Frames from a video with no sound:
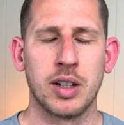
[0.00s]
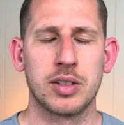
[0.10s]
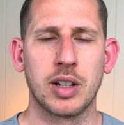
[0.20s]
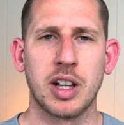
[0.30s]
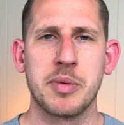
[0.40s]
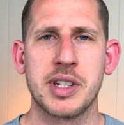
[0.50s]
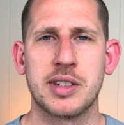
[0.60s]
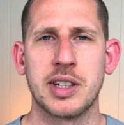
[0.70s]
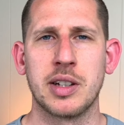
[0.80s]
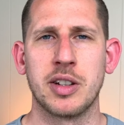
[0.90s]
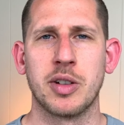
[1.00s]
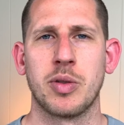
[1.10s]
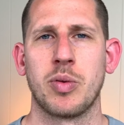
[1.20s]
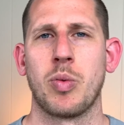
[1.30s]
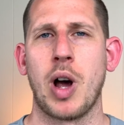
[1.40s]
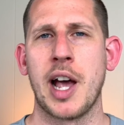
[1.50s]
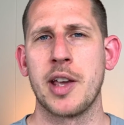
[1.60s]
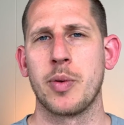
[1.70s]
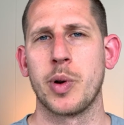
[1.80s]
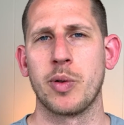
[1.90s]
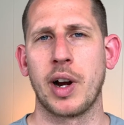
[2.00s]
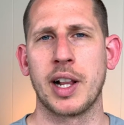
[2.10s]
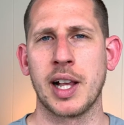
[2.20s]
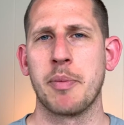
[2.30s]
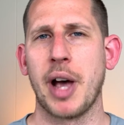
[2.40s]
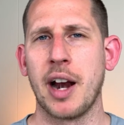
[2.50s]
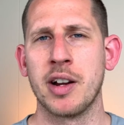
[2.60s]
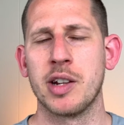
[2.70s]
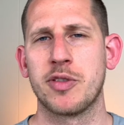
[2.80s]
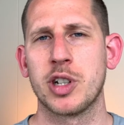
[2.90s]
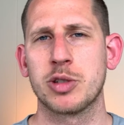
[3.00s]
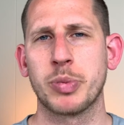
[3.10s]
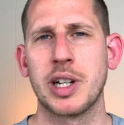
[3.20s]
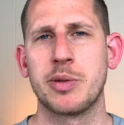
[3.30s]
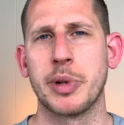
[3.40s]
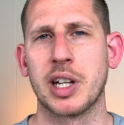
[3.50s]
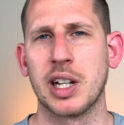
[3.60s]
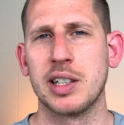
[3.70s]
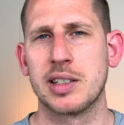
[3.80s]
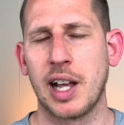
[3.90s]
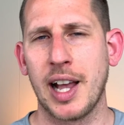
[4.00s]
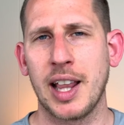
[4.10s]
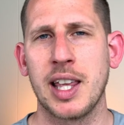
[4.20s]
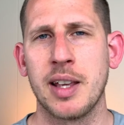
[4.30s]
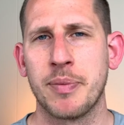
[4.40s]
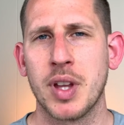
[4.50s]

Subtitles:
So let me see why we were running that pattern in the first place, because any